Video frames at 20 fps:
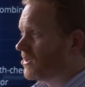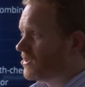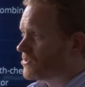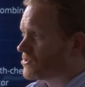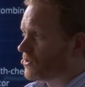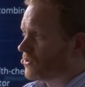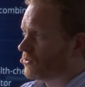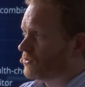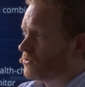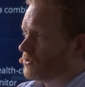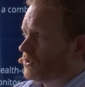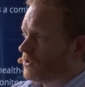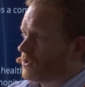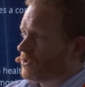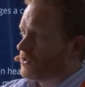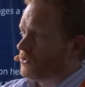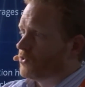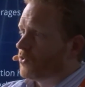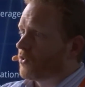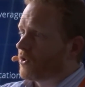So
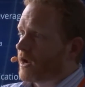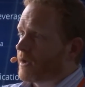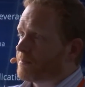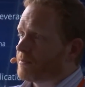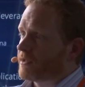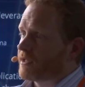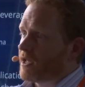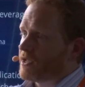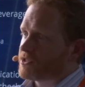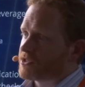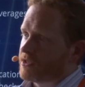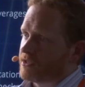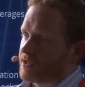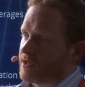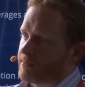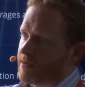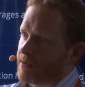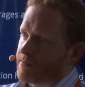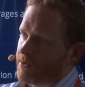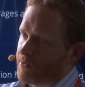your application
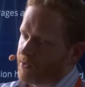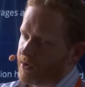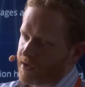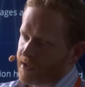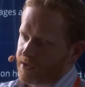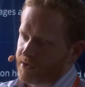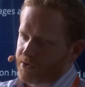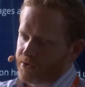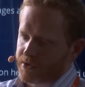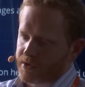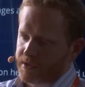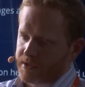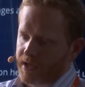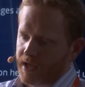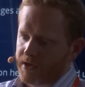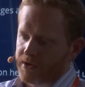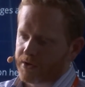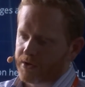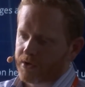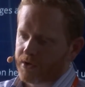that might be running in your
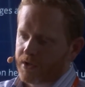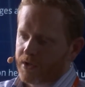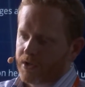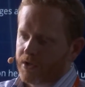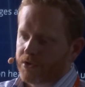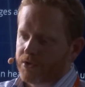container,